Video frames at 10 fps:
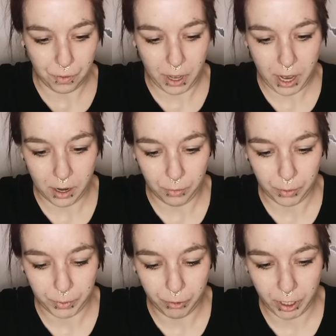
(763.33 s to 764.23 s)
Now
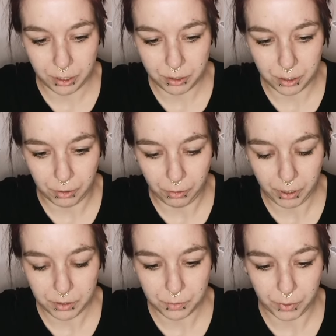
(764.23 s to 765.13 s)
what we're going to do
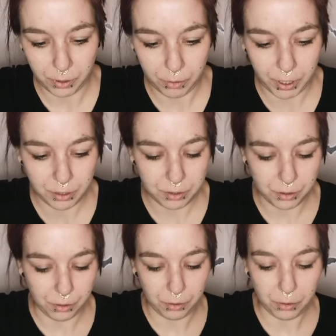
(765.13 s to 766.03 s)
is we're going
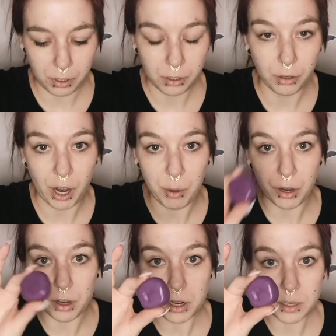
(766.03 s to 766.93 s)
to grab
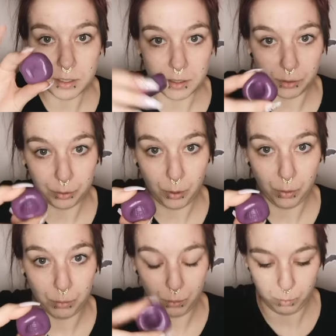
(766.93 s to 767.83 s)
our
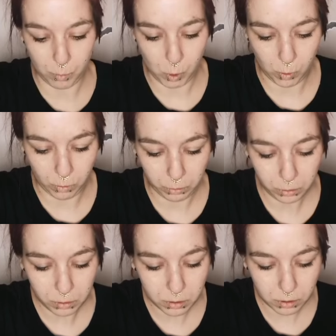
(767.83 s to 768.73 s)
silicone
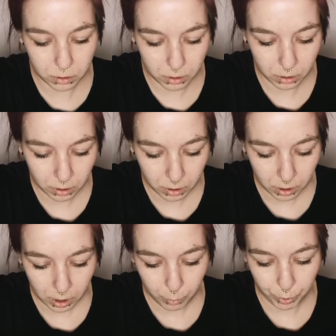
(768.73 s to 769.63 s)
molds,
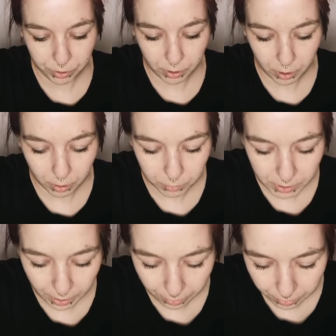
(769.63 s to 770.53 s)
put them
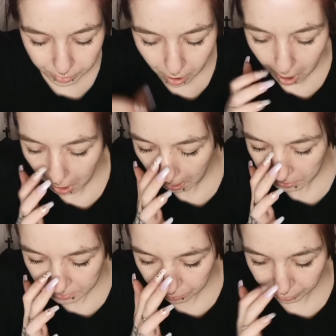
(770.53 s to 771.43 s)
down
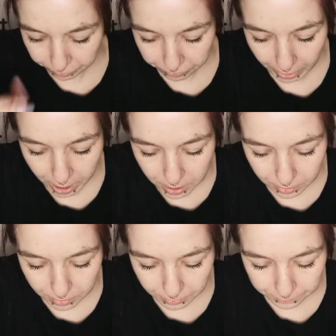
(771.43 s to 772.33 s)
somewhere
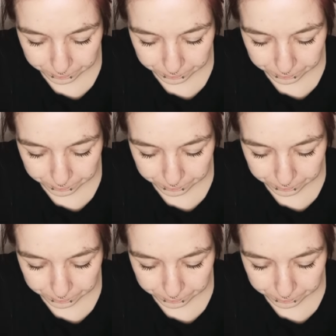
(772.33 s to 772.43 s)
flat,